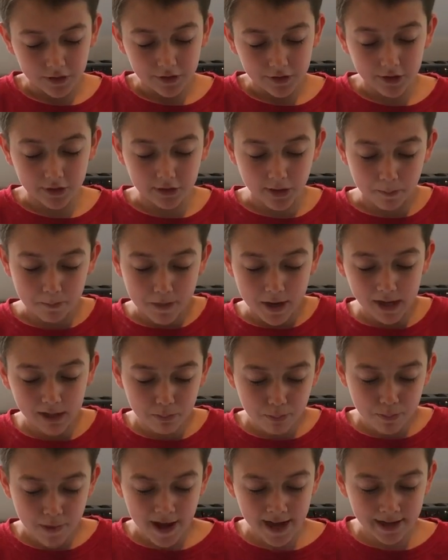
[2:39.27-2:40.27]
There's a
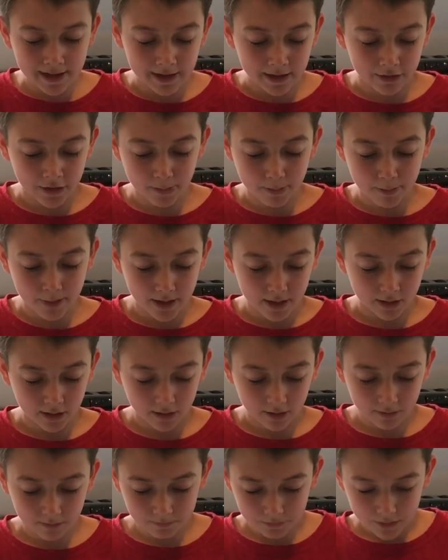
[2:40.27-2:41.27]
big pit in the
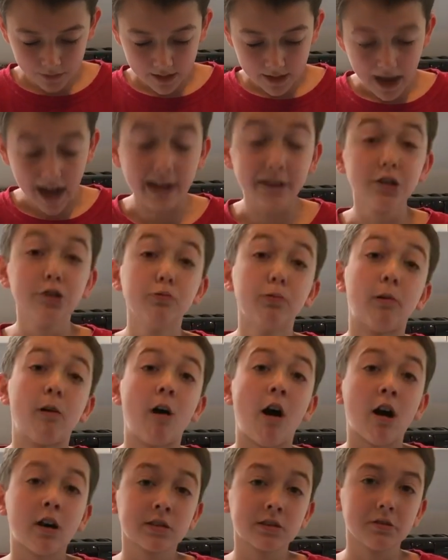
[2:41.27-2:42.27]
middle, and you will
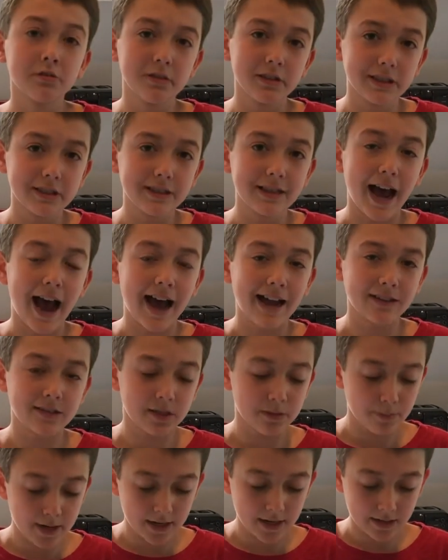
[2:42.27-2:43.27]
also need that to
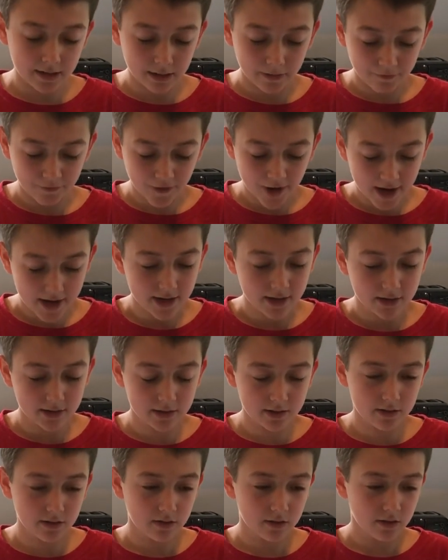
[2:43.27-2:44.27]
make the face.